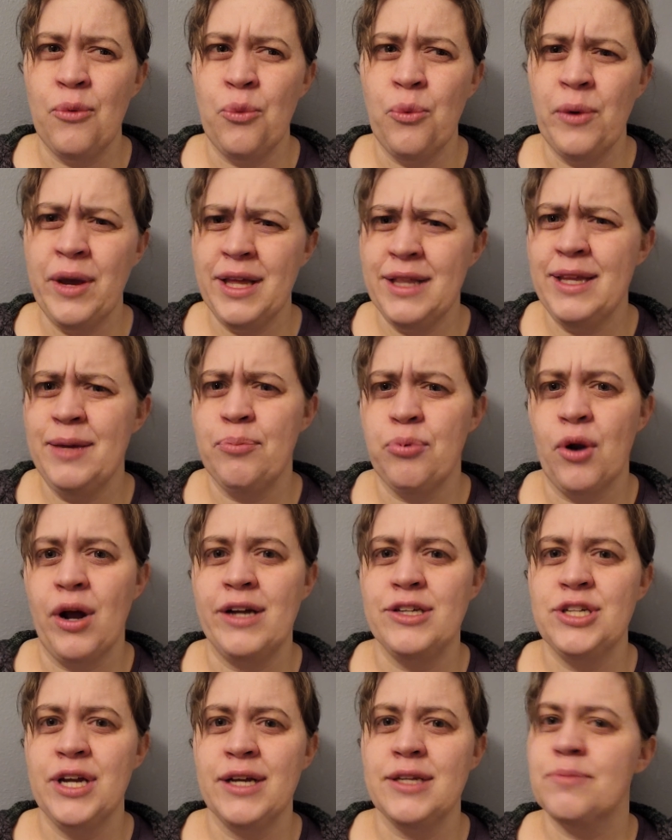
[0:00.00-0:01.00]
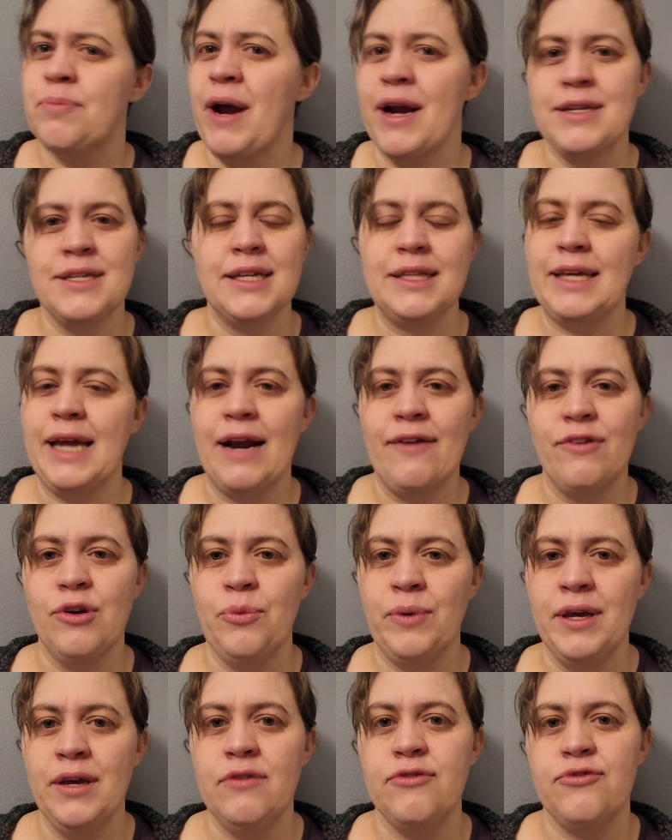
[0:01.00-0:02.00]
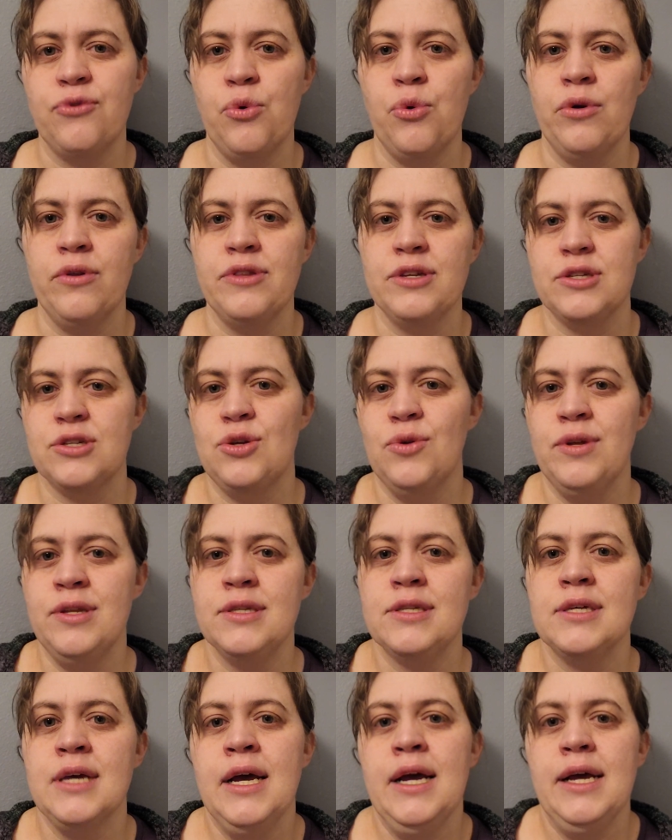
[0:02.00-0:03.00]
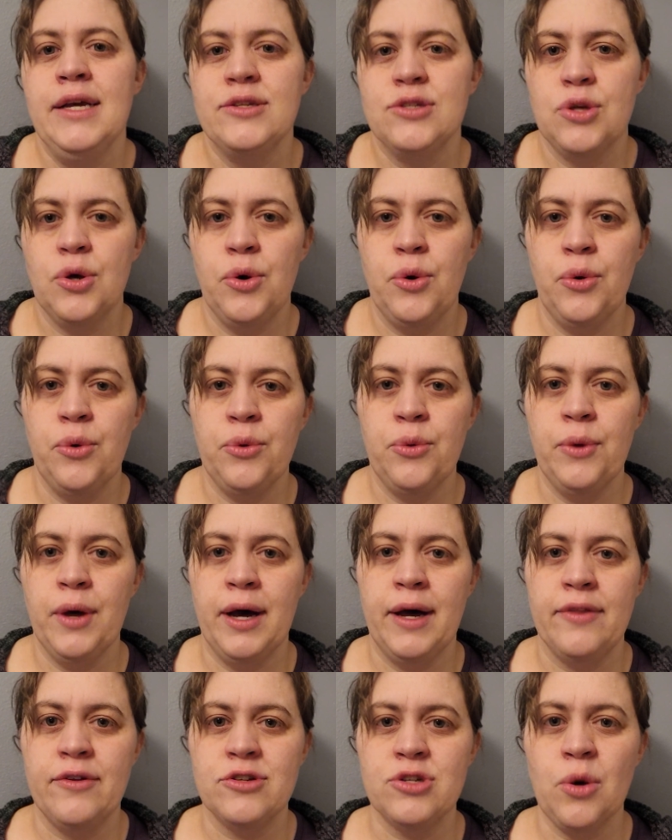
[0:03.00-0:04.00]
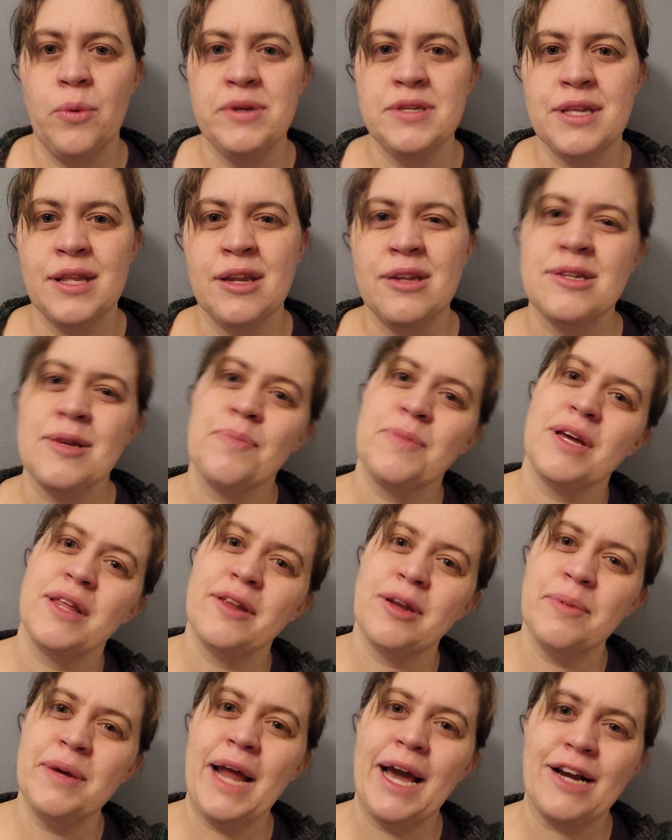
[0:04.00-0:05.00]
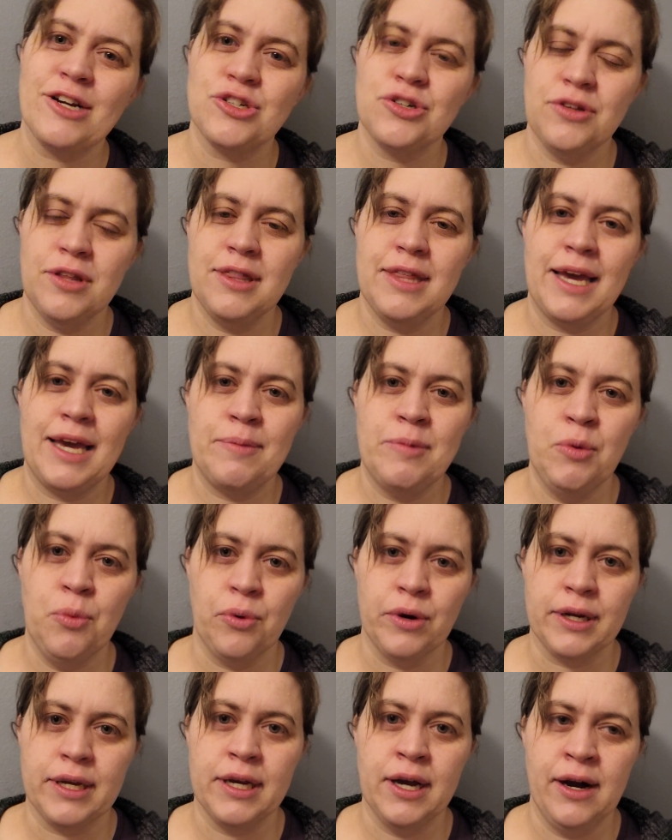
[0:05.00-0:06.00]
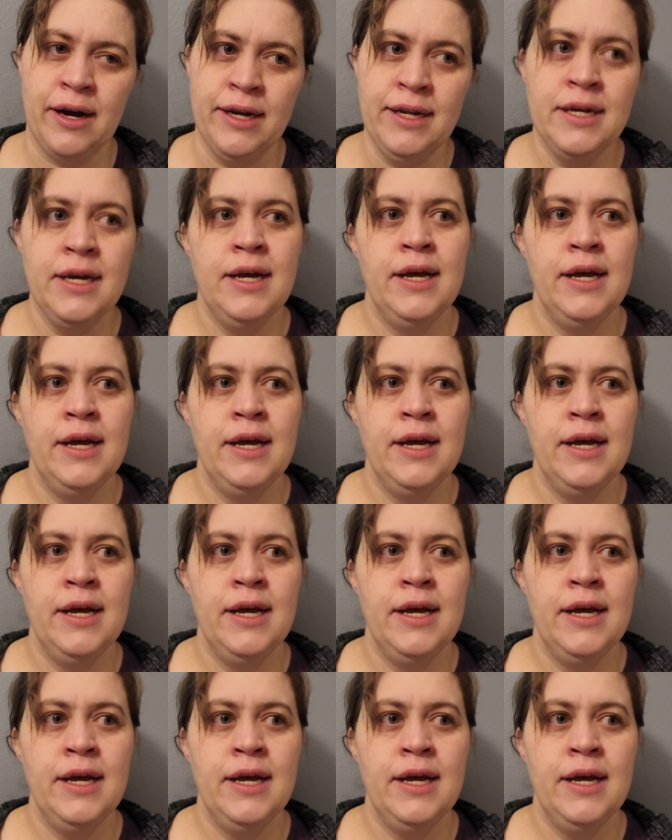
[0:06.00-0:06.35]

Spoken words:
weekly projects practically every week for the students. So there's always something a little bit extra that they can be working on.